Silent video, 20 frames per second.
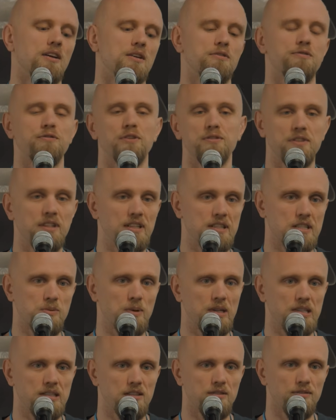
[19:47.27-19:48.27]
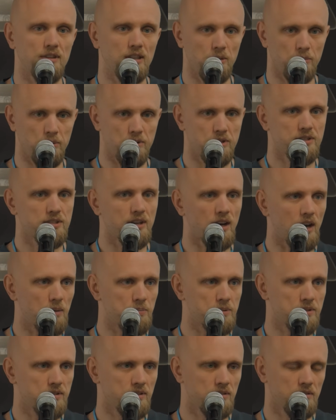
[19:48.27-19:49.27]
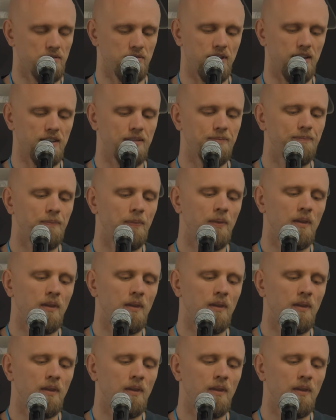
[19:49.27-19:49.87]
15, 20 developers tops, right?